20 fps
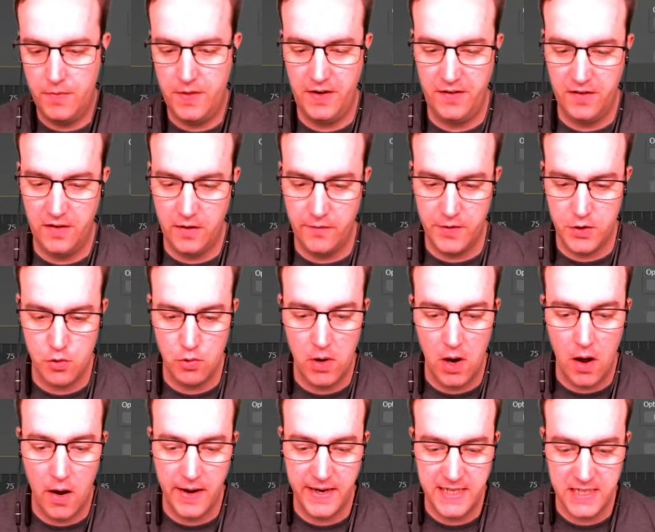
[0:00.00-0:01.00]
these
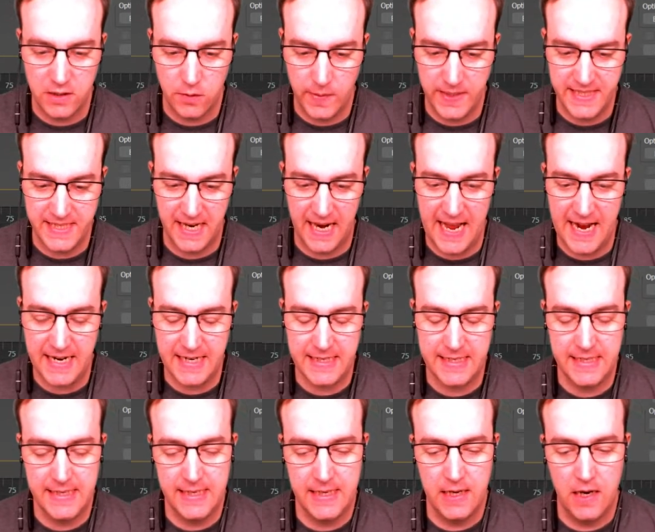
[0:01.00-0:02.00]
individual lines that we
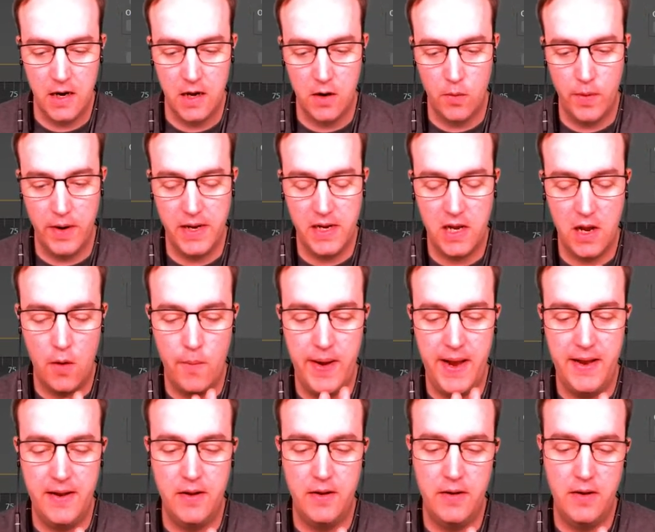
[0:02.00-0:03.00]
select. And I want to go
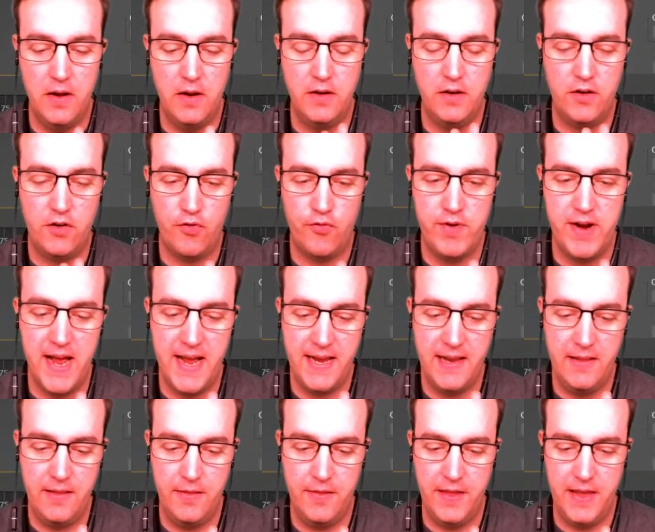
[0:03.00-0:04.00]
in and
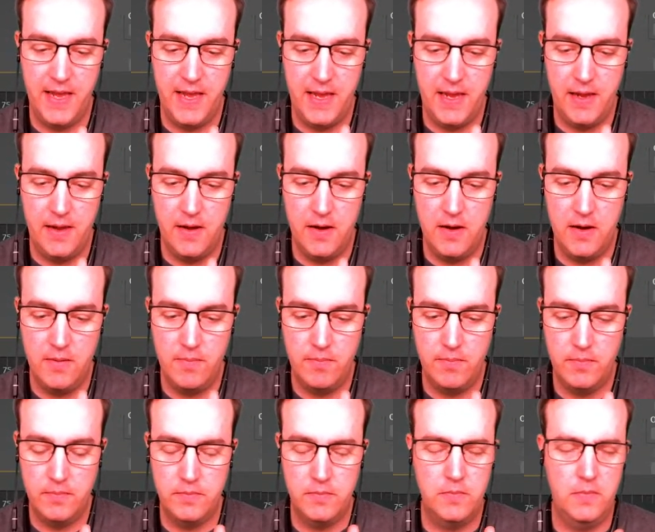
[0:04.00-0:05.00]
create the,
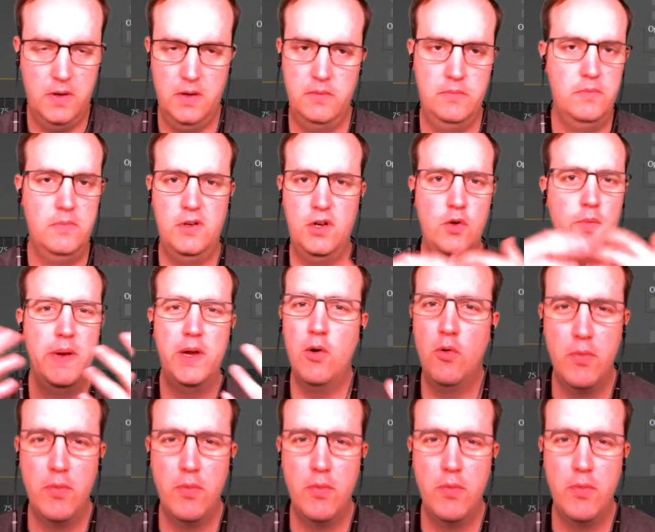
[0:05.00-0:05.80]
can we